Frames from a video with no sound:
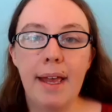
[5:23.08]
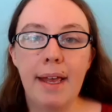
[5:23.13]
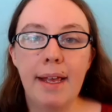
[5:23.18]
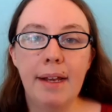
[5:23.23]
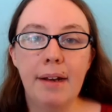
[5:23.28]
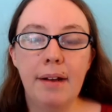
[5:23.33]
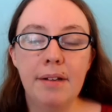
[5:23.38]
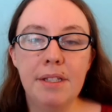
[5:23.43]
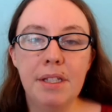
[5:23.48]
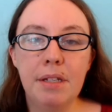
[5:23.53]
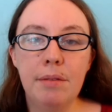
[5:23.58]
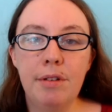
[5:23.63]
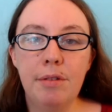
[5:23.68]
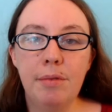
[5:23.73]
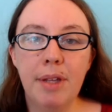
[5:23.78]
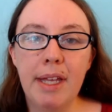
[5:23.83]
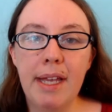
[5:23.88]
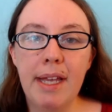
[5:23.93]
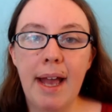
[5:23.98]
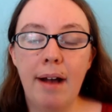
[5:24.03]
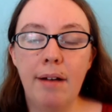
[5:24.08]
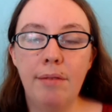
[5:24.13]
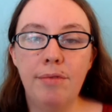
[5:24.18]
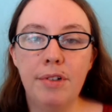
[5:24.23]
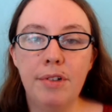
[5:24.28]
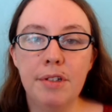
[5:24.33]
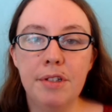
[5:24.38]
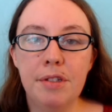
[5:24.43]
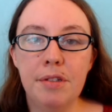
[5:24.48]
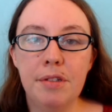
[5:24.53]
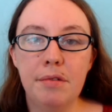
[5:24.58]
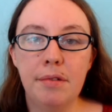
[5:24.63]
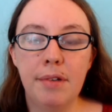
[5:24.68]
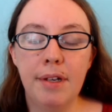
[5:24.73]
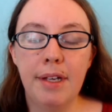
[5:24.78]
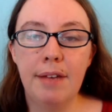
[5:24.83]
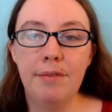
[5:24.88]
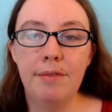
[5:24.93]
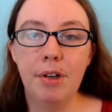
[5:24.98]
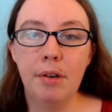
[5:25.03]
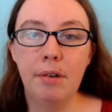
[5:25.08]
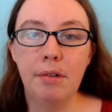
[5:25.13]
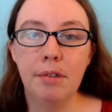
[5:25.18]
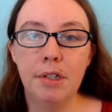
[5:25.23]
It can also be really helpful to give your